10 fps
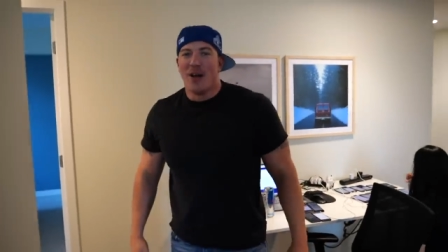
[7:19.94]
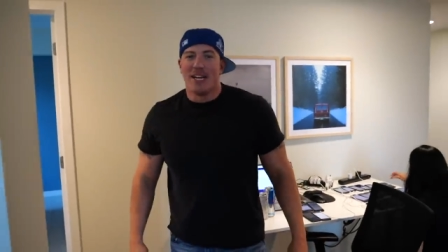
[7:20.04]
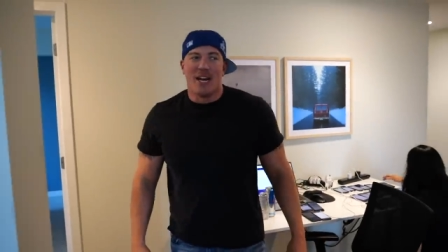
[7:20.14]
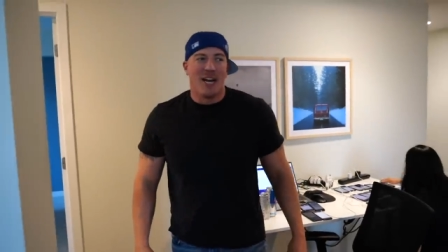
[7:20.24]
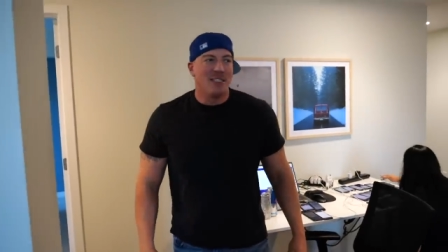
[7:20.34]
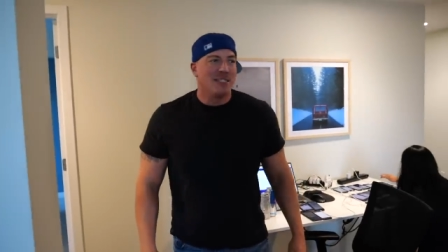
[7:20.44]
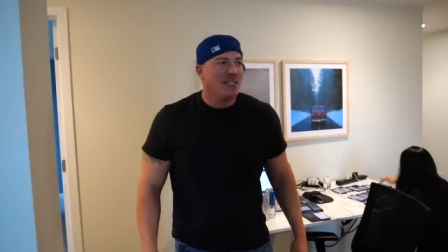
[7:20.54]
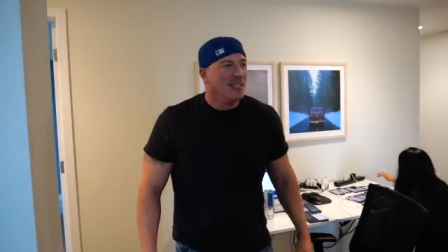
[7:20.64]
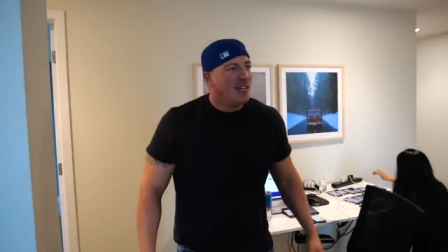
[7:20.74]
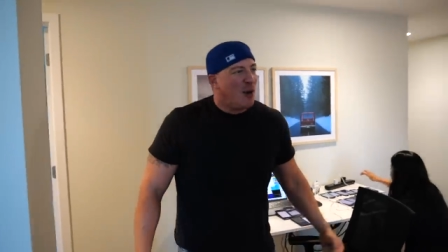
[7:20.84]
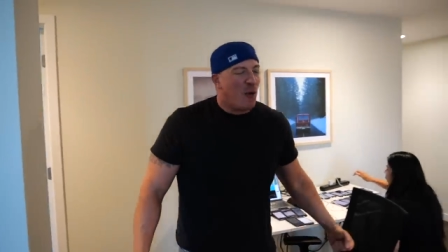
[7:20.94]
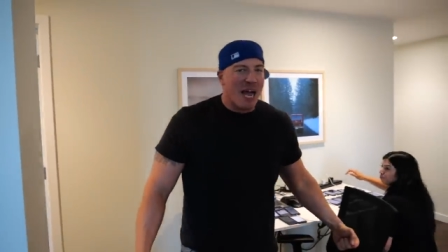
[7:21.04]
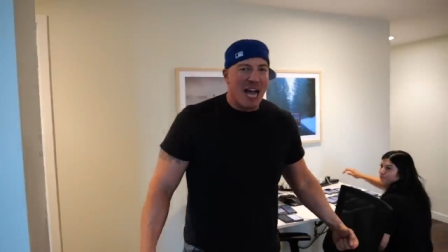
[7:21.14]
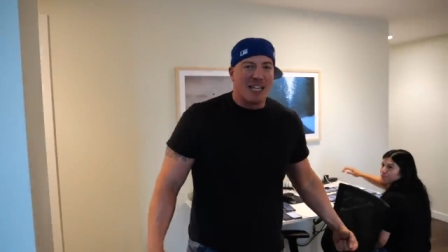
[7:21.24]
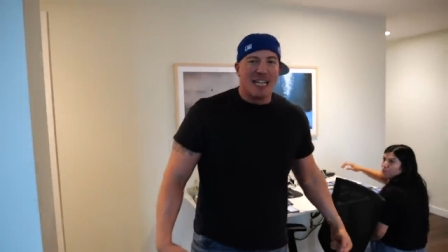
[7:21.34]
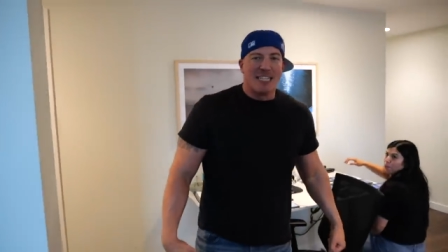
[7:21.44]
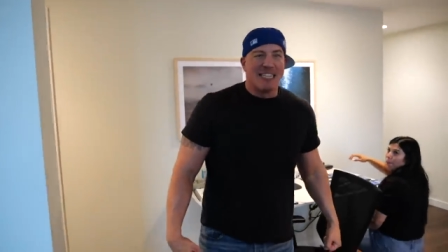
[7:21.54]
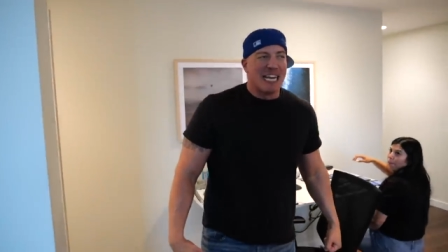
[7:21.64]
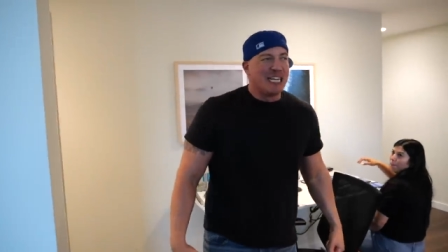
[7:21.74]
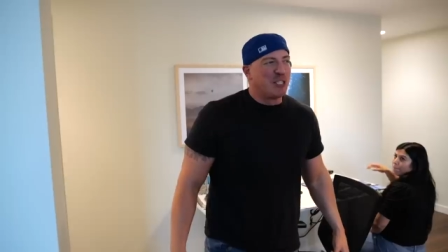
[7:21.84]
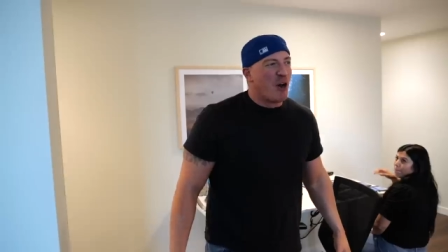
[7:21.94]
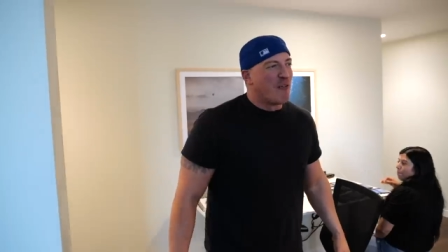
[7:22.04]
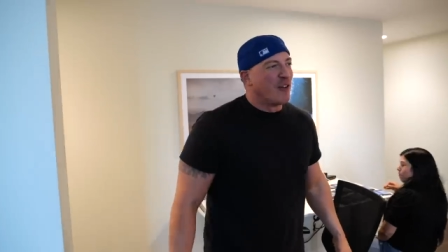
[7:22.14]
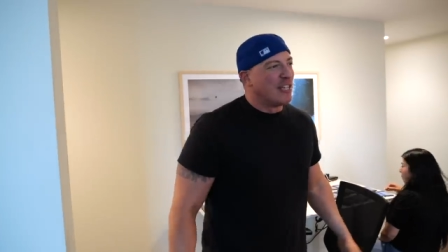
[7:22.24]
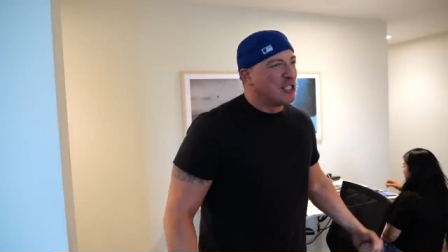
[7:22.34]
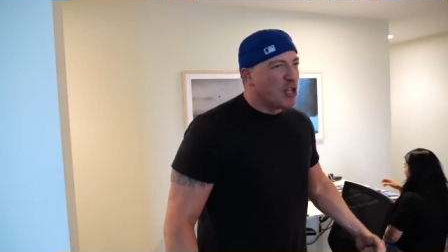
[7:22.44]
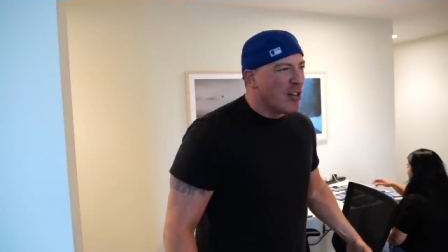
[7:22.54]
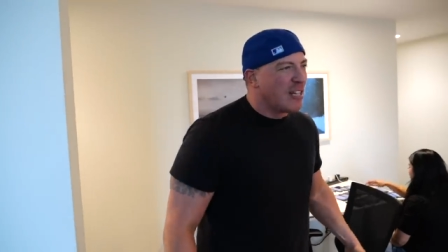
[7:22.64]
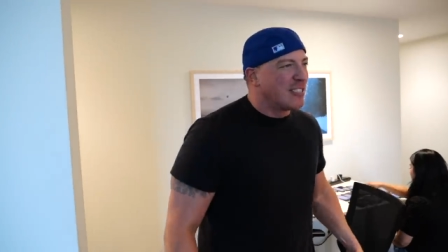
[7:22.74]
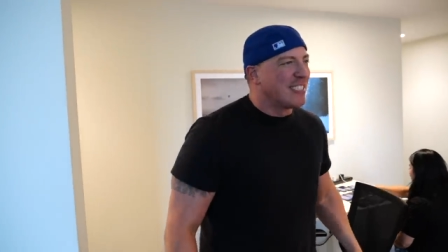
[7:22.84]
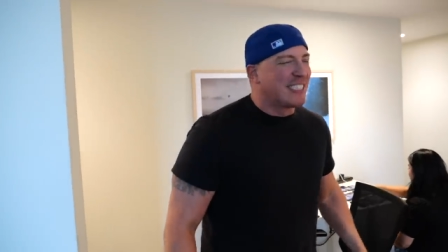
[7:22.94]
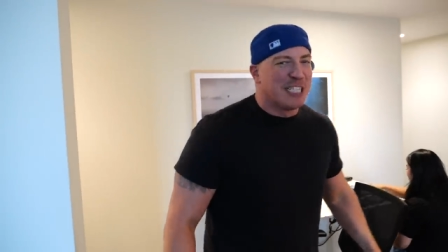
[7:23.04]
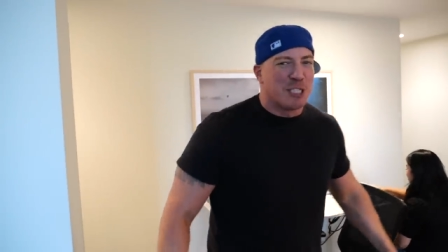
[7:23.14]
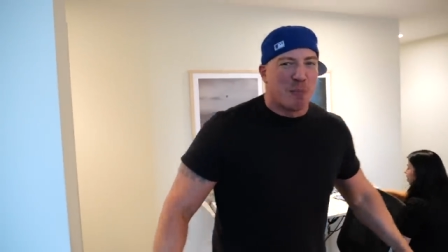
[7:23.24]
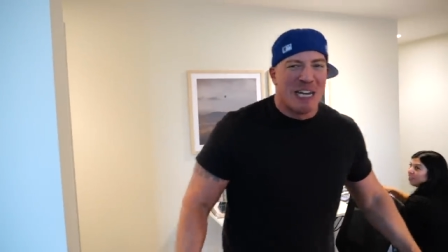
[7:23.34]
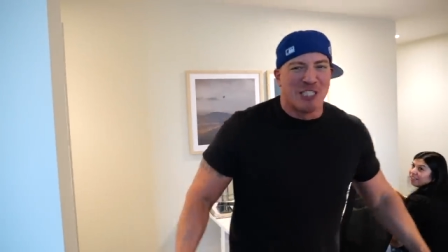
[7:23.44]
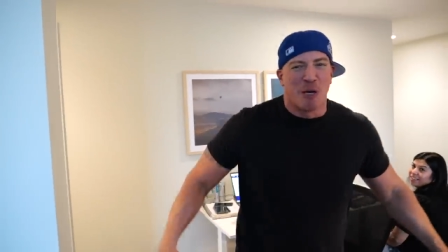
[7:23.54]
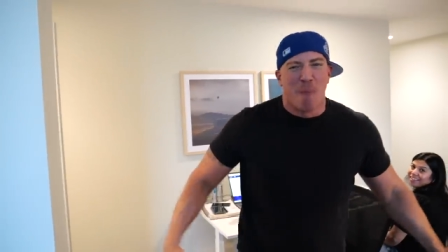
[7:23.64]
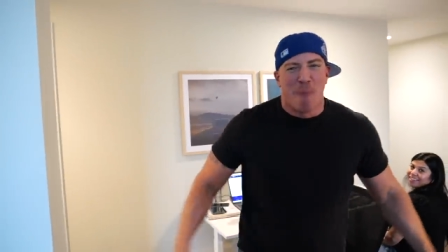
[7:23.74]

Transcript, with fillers: right, guys. We act like the day's over. Let's do this. Let's get Spencer